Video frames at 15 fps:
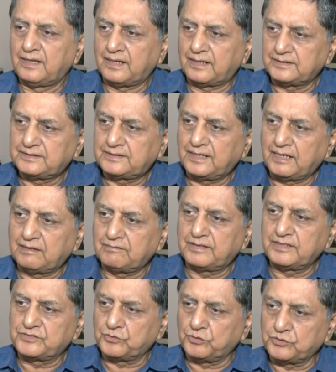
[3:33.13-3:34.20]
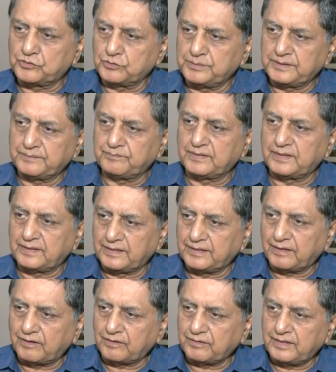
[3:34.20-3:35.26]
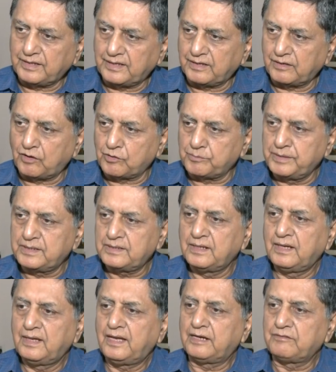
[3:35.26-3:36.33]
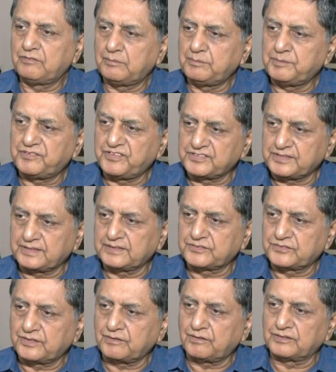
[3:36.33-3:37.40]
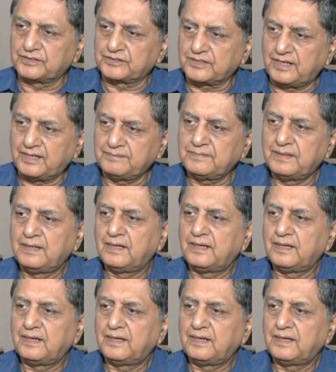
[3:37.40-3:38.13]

Aditya L1 is going to be in our in our orbit and will be facing the sun all the time,